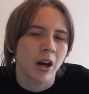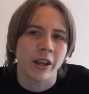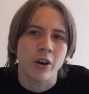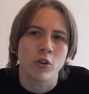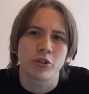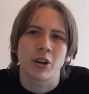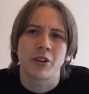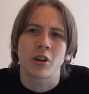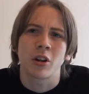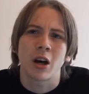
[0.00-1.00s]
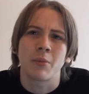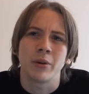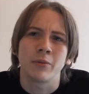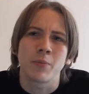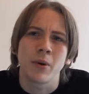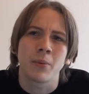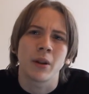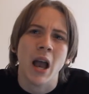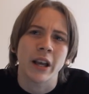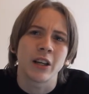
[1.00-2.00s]
And I always tried to collaborate with
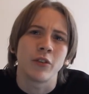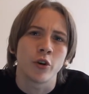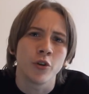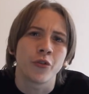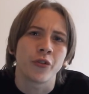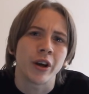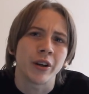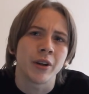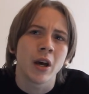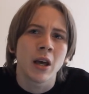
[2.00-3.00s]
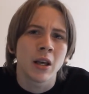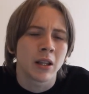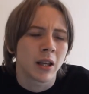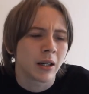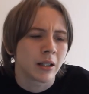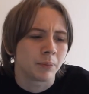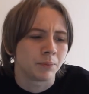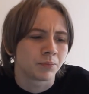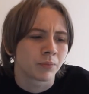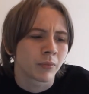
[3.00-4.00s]
people. I actually have a good friend
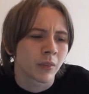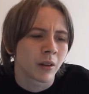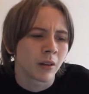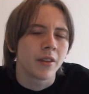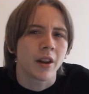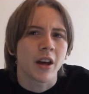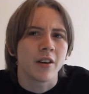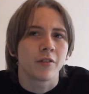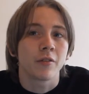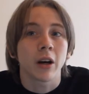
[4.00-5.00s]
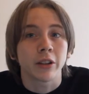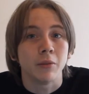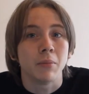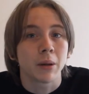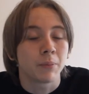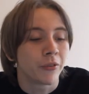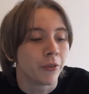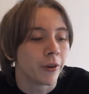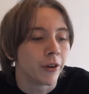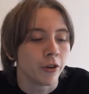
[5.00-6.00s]
that I have actually met
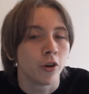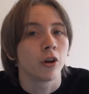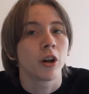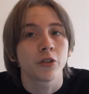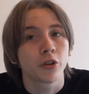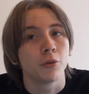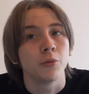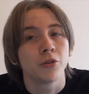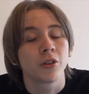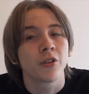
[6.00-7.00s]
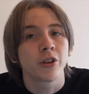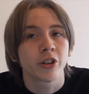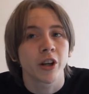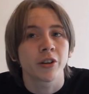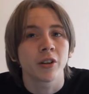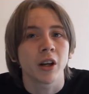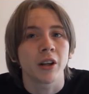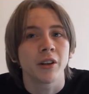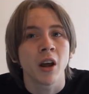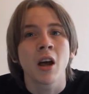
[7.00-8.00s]
before who done lots of the music for the channel,
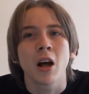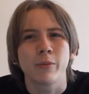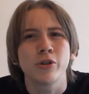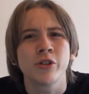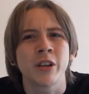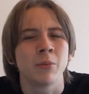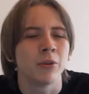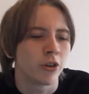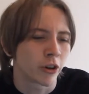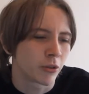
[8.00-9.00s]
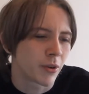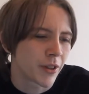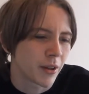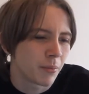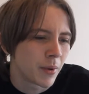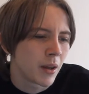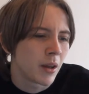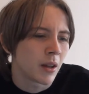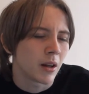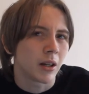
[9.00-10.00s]
and I'll be sure to keep in touch with him.
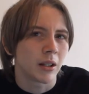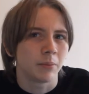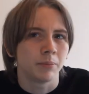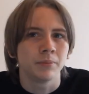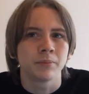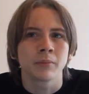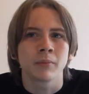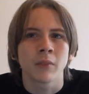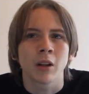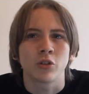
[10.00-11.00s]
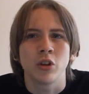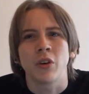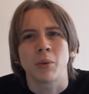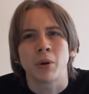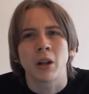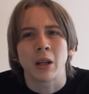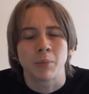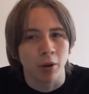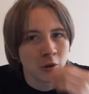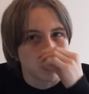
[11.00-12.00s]
I'll see if I can put a
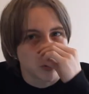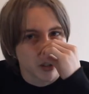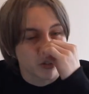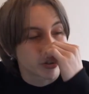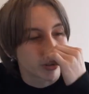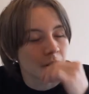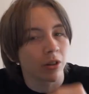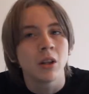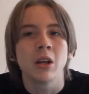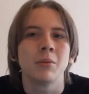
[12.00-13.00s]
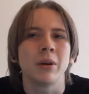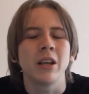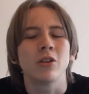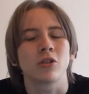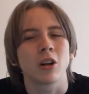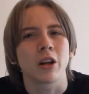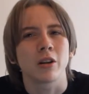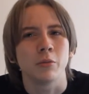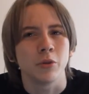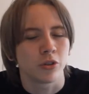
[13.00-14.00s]
link below to his channel, but he does a lot
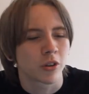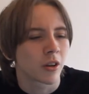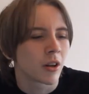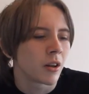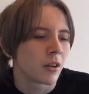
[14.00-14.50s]
of the music.